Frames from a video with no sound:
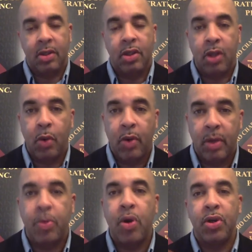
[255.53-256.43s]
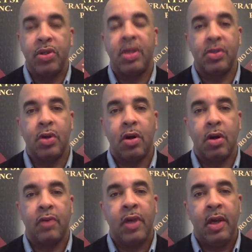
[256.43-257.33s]
You don't want to push things
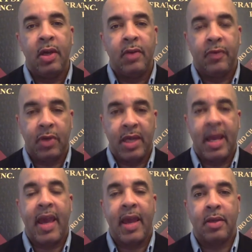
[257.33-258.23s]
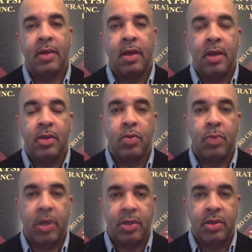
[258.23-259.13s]
off for the end too
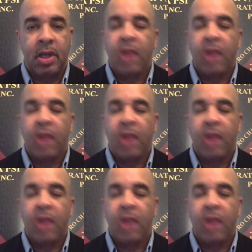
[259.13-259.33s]
much.